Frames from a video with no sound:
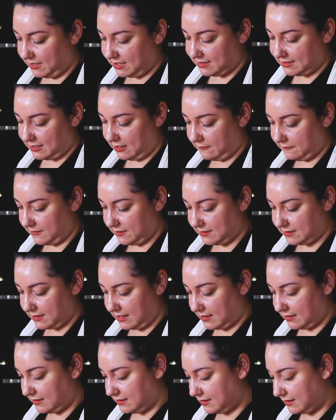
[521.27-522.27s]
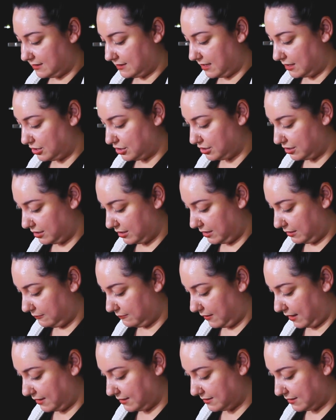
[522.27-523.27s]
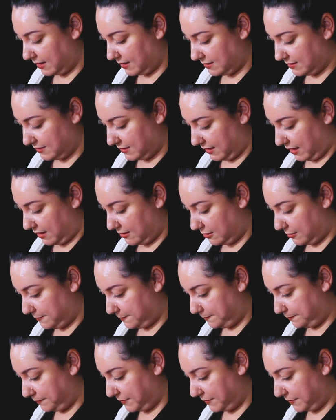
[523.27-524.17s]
itself is essentially right sides together.